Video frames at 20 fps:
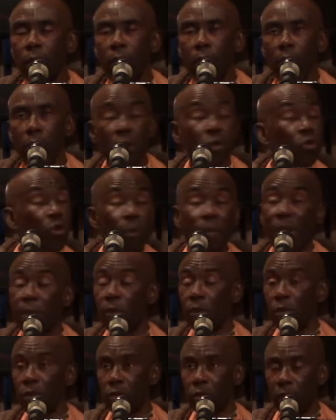the supreme
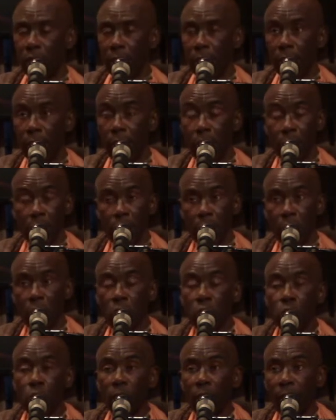controller,
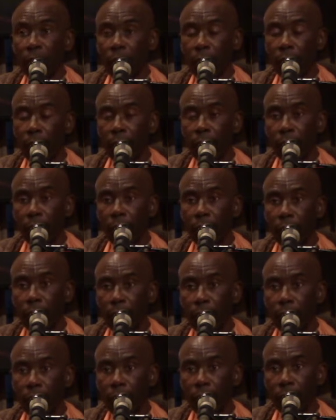Ishvara.
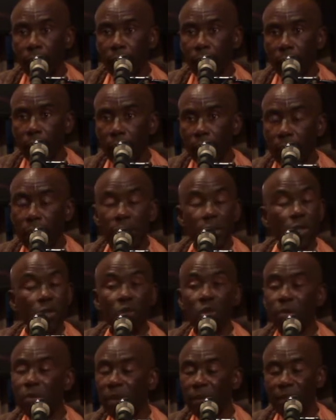He is the
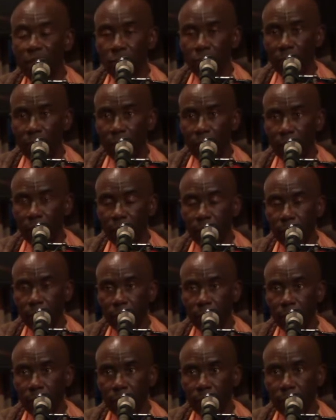supreme Ishvara.
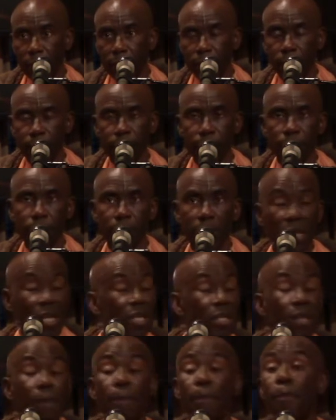He
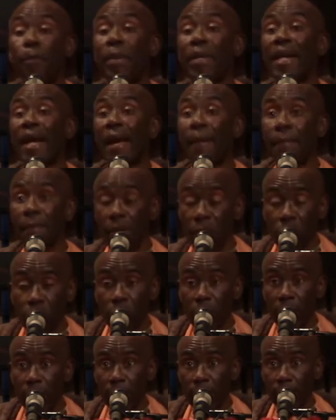is Param
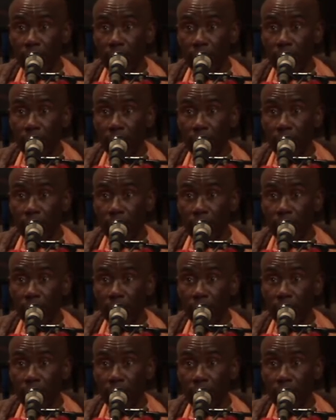Ishvara,